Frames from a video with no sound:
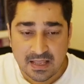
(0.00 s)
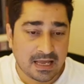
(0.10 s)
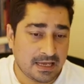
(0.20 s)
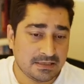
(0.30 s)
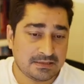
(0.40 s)

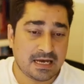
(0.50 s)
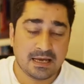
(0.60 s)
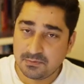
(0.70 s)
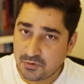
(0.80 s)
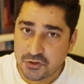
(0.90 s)
And
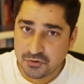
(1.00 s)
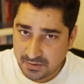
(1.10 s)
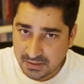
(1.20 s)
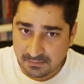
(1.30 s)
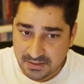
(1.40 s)
I'm going to be
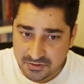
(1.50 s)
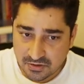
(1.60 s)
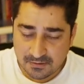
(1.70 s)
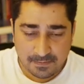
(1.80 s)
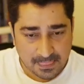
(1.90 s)
the mentor
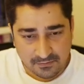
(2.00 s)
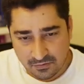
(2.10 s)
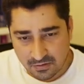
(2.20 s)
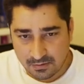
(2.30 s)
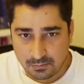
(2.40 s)

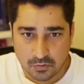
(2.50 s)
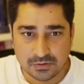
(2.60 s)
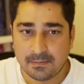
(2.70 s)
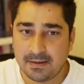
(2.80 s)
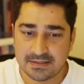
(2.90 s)
for both the
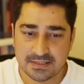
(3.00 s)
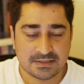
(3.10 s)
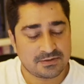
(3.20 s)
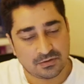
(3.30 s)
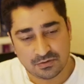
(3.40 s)
batches,
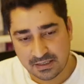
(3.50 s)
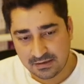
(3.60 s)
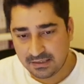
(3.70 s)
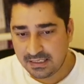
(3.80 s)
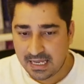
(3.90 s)
so
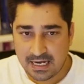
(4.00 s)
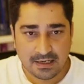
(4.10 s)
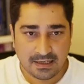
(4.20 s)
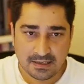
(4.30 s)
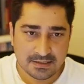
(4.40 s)
Hindi and
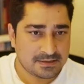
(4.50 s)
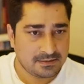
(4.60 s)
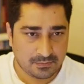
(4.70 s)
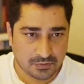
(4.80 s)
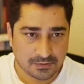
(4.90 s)
English
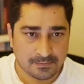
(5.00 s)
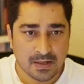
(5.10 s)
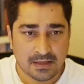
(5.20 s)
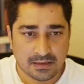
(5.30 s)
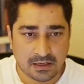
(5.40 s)
both.
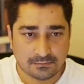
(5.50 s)
Now,